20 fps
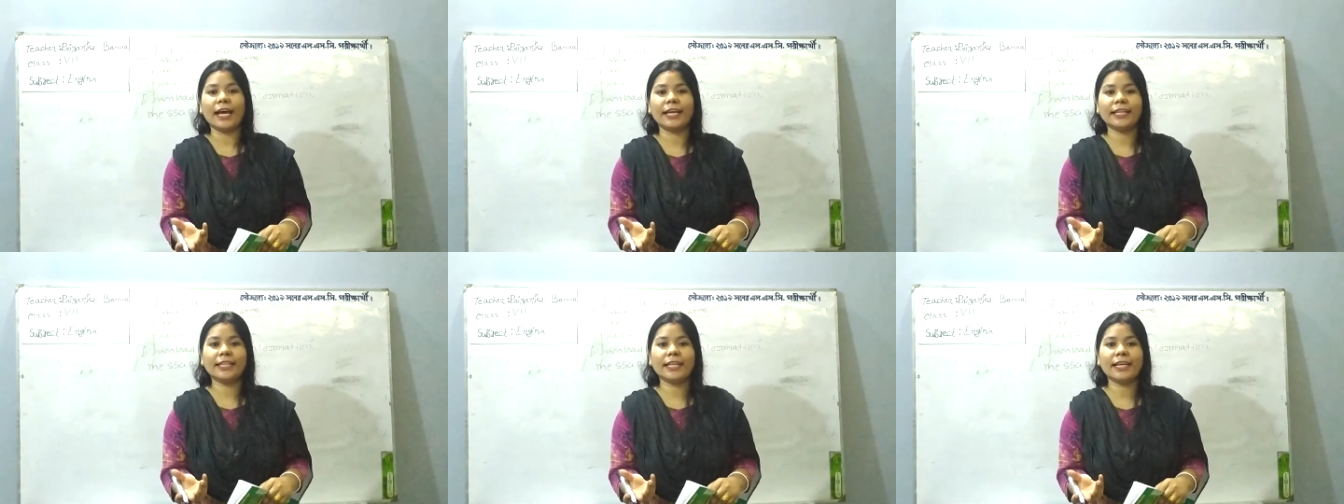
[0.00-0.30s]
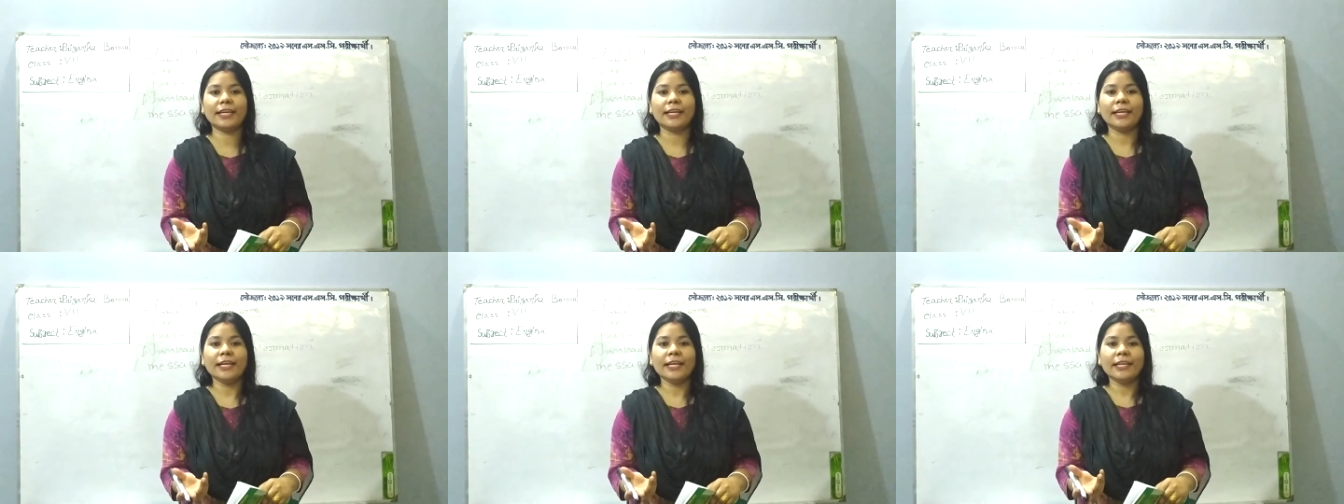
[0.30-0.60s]
I
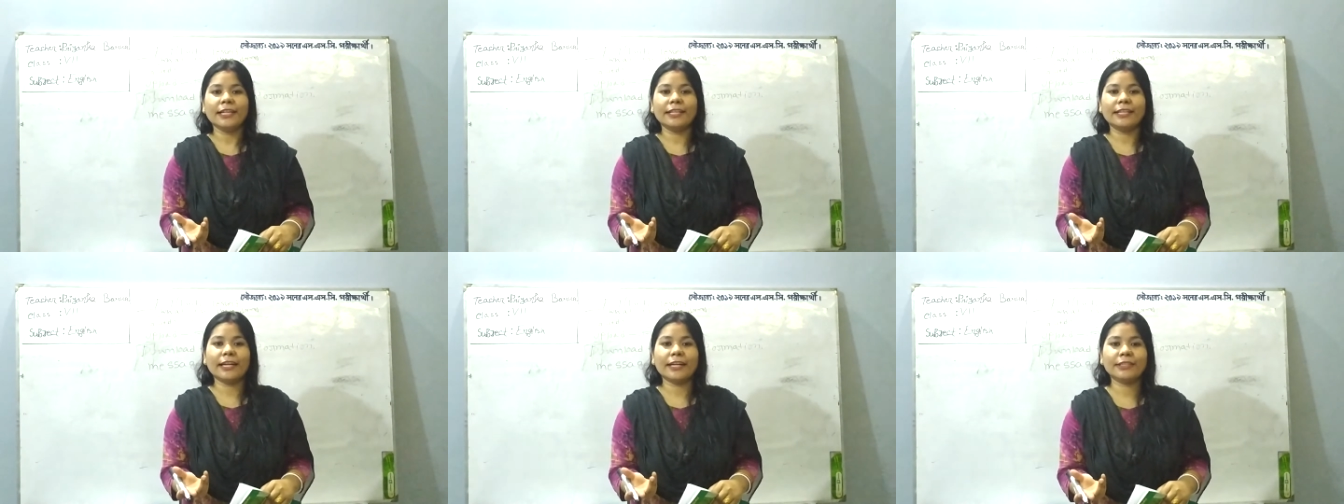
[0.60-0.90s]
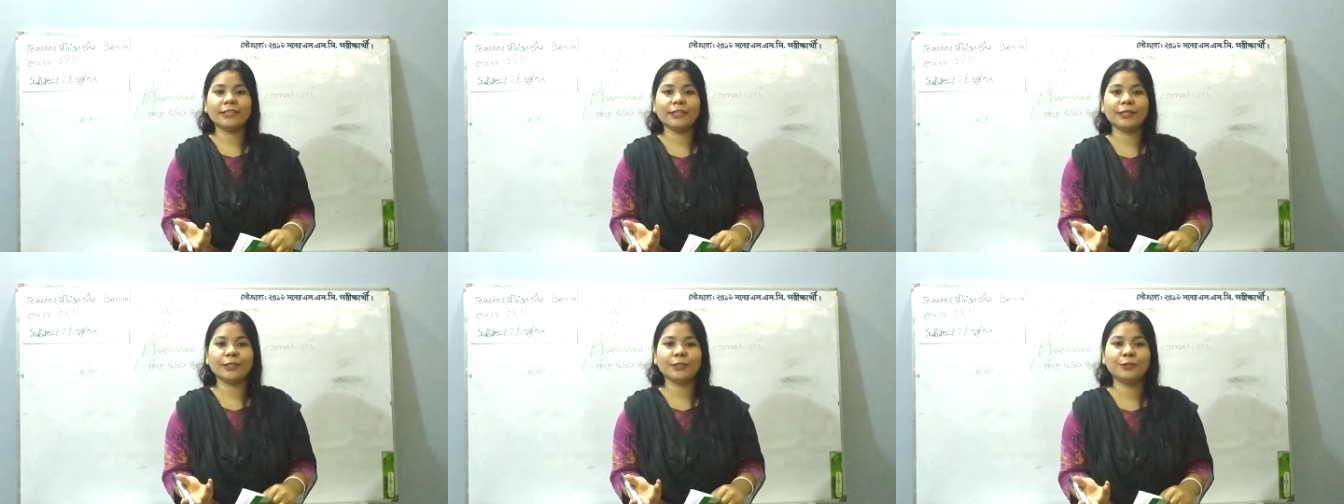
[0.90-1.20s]
think
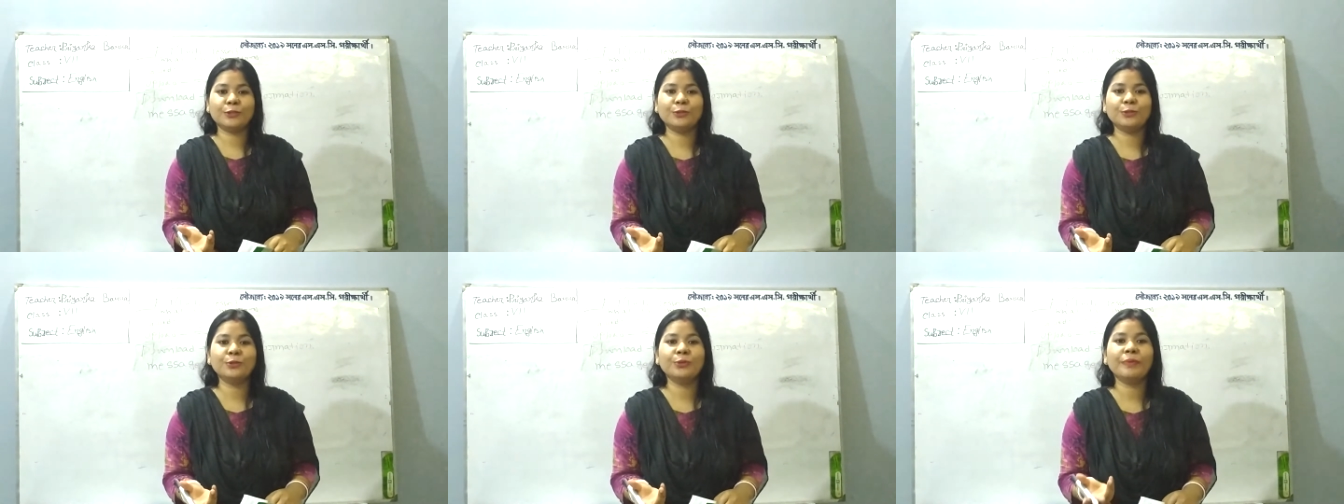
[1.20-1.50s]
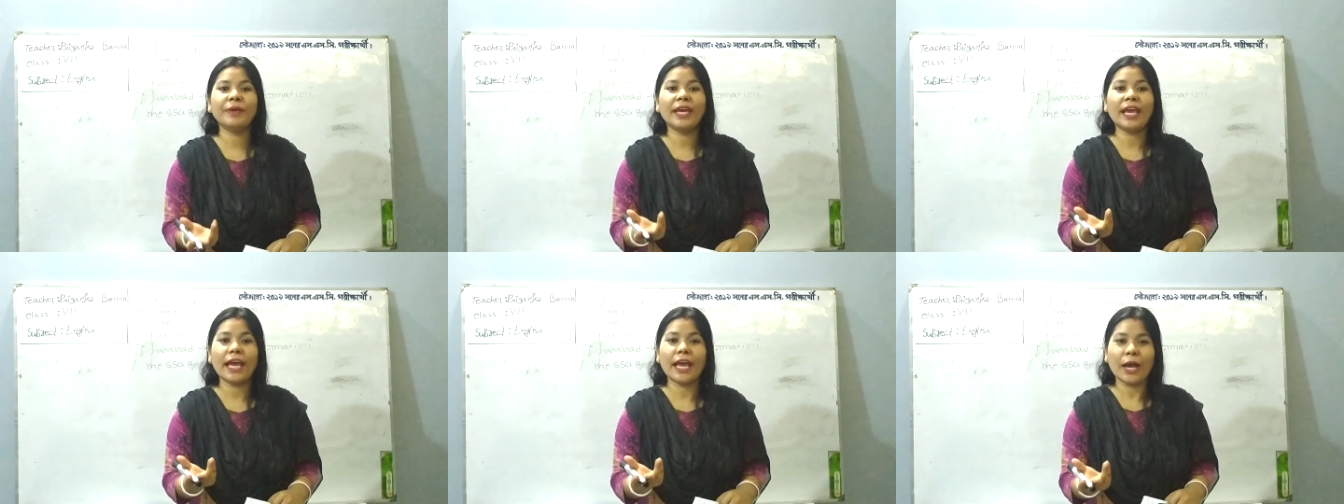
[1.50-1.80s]
that to
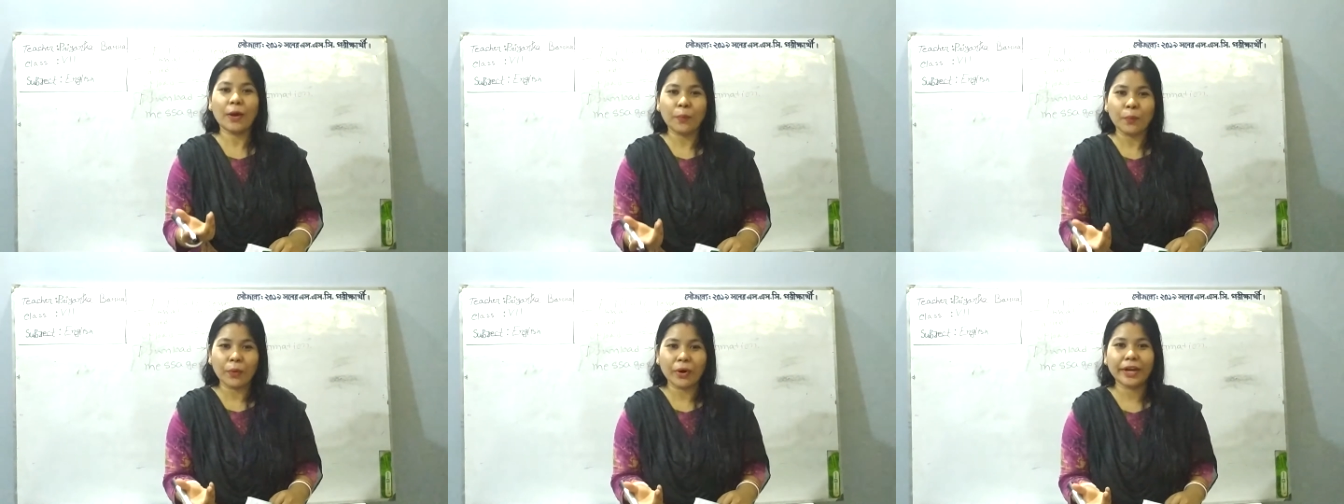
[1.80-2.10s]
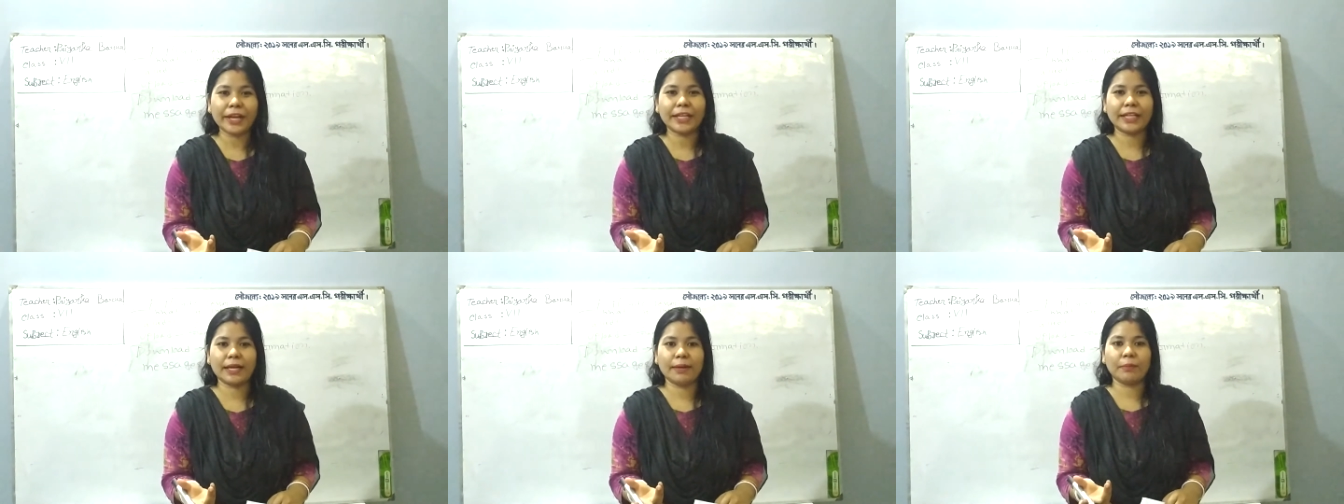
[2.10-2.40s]
be
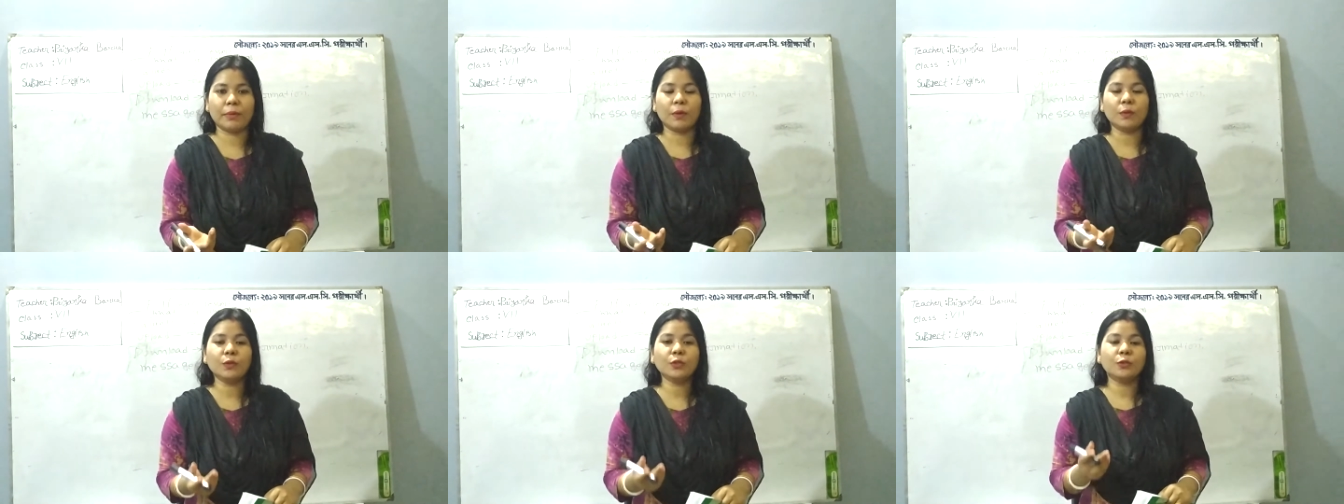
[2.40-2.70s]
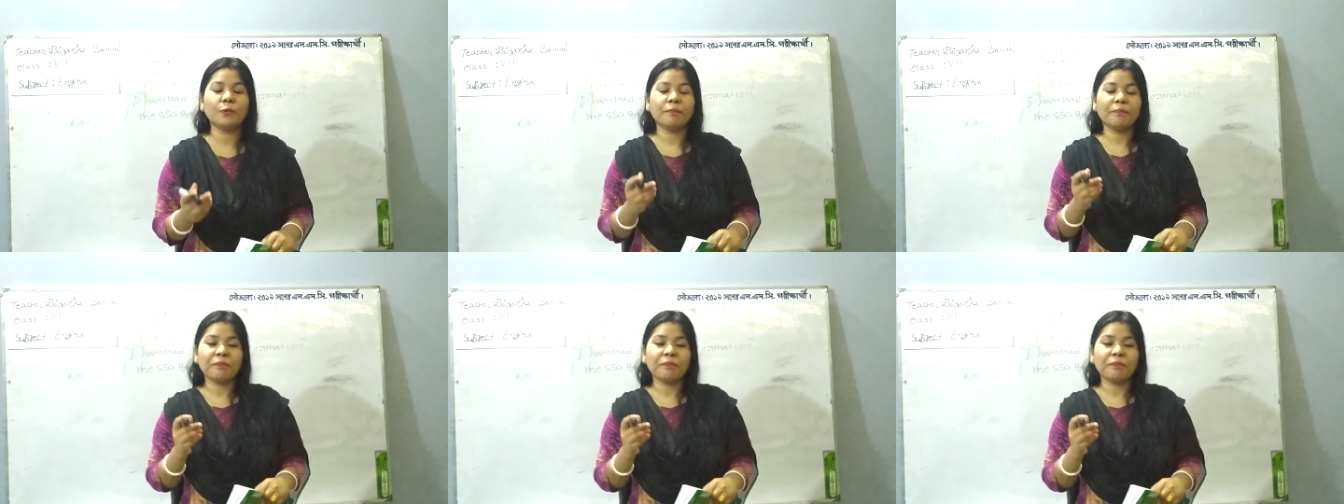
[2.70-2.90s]
worried about,